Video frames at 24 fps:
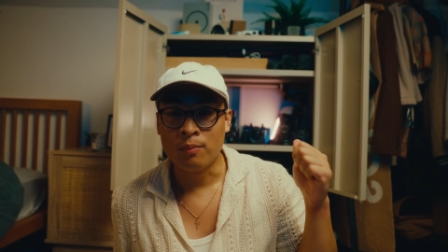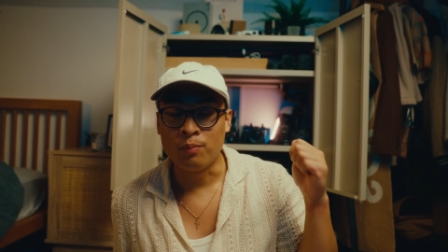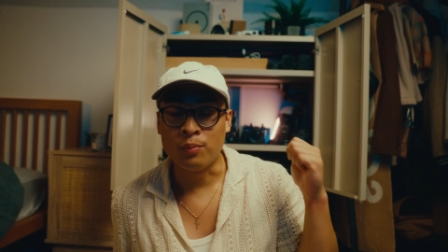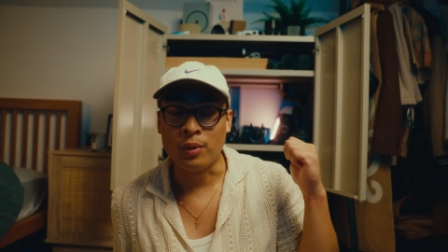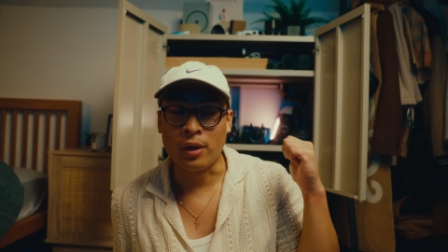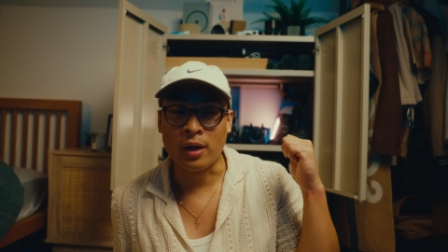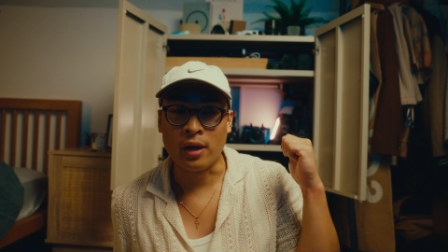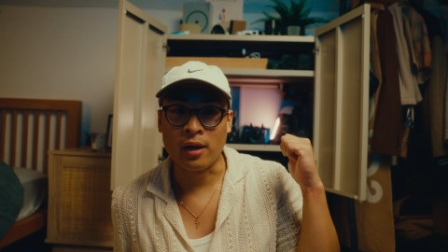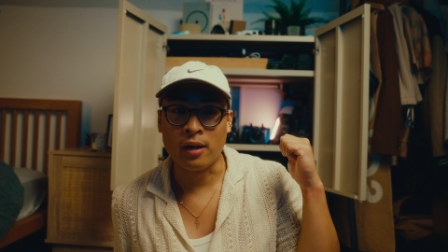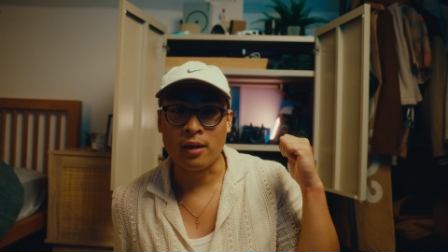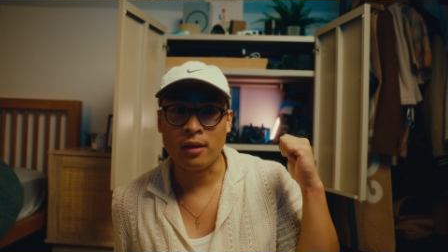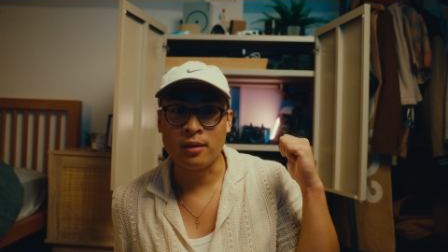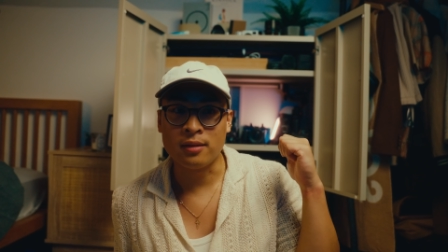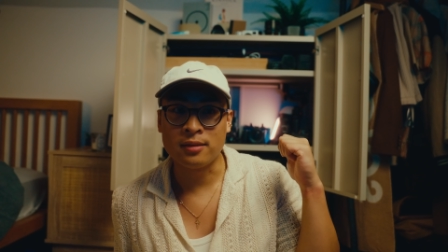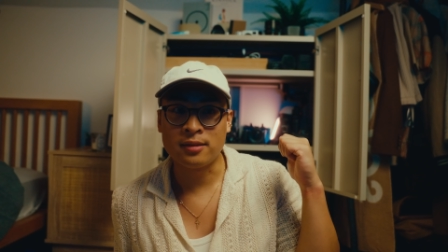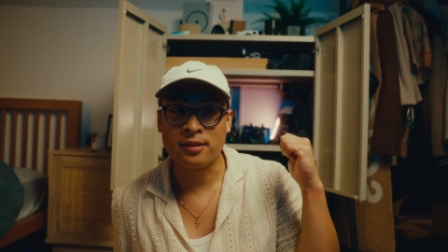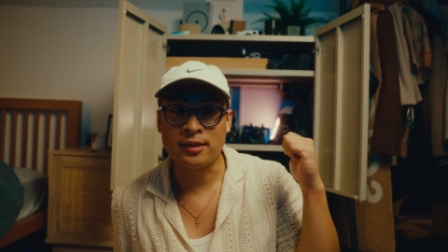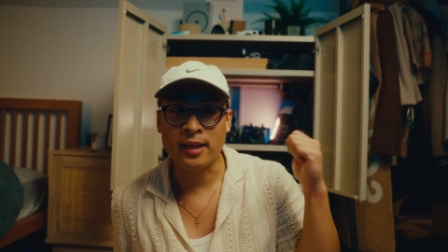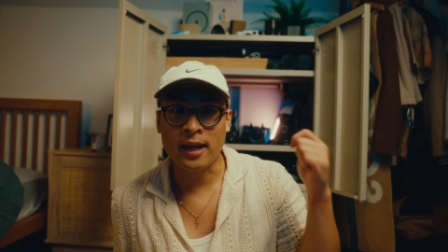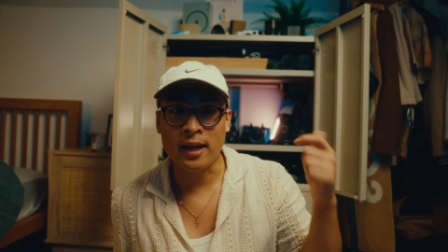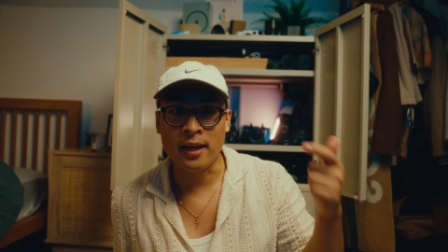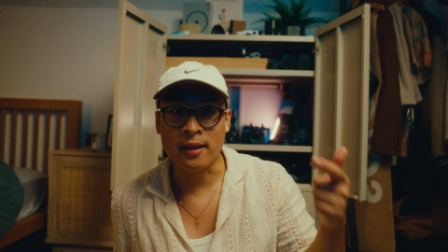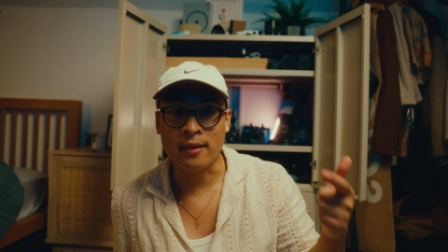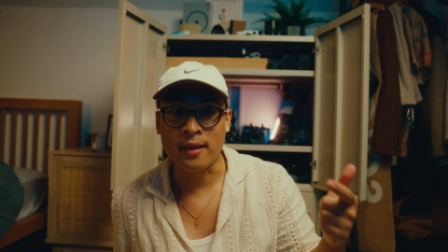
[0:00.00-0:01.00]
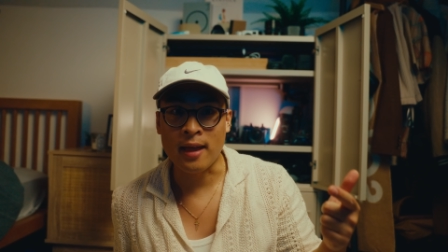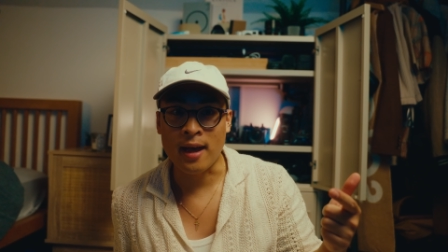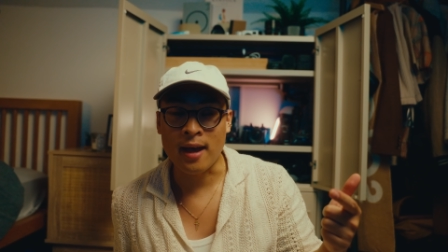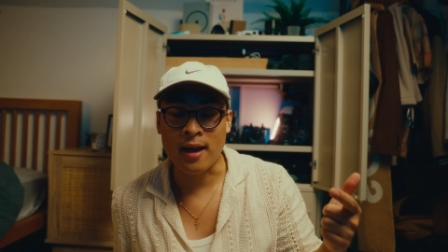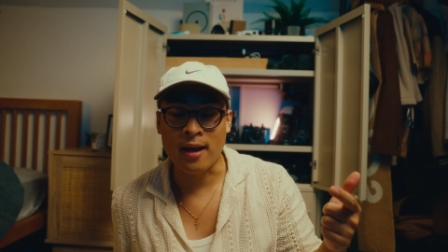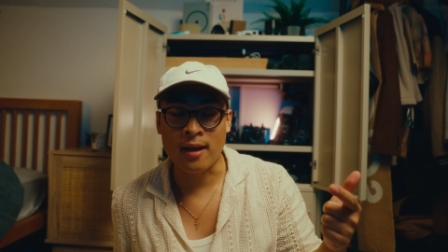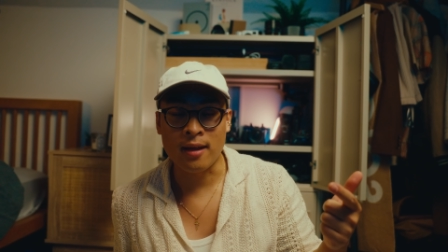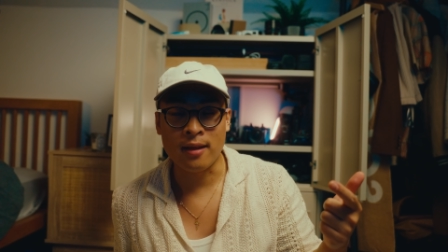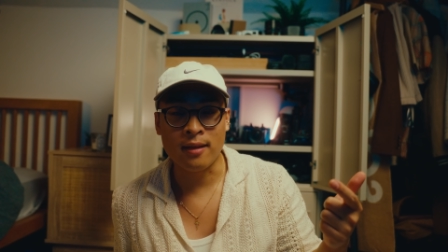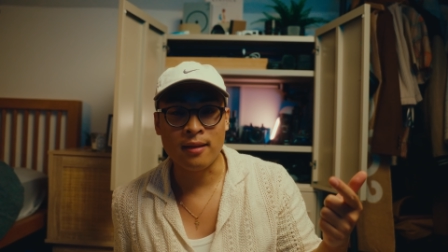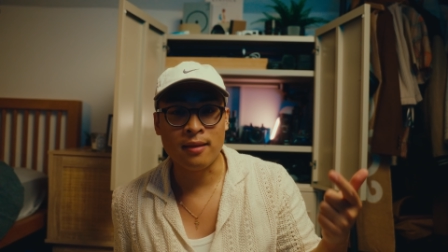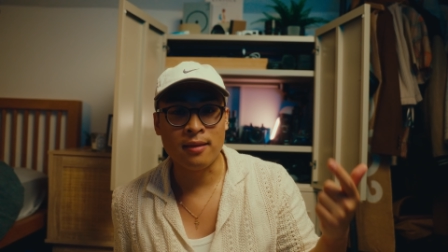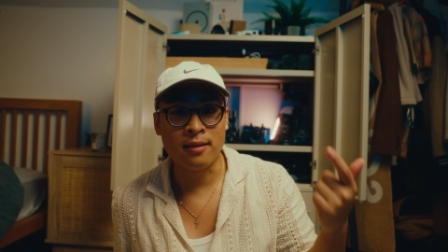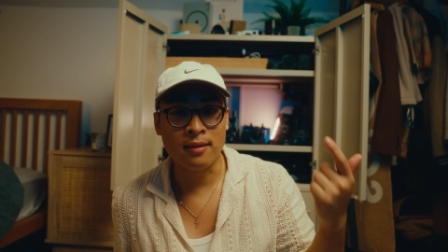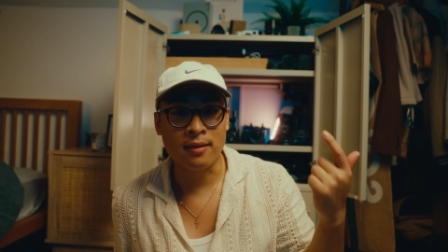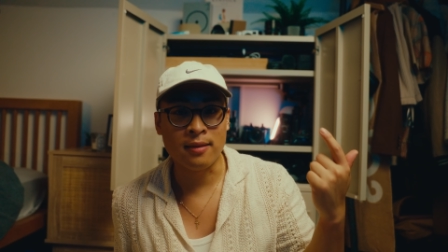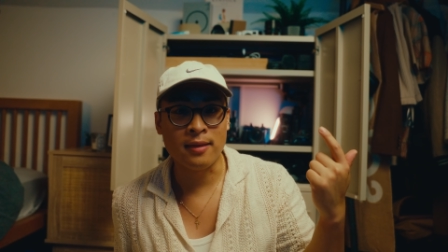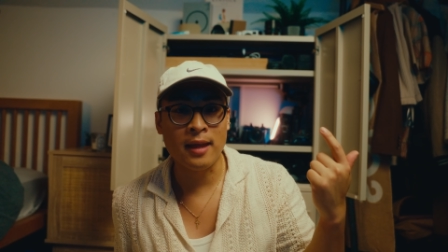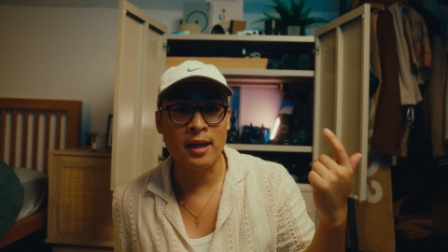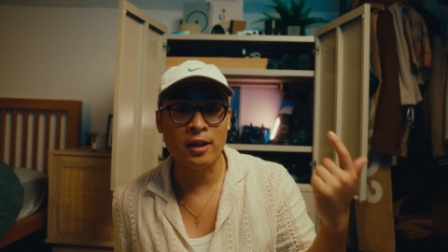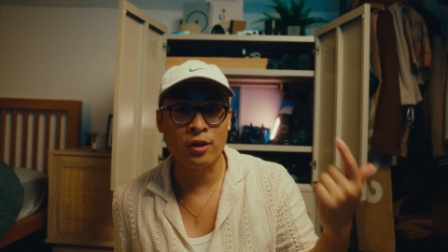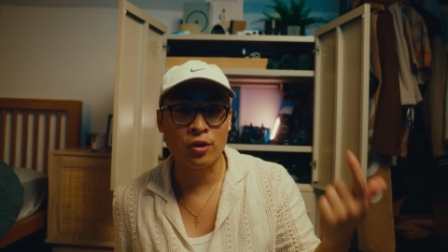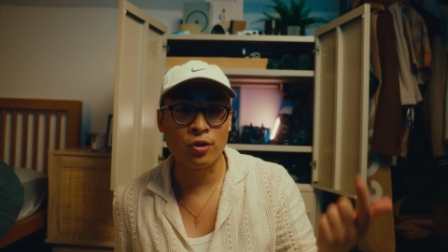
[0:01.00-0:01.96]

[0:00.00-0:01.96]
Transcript: but saying that, they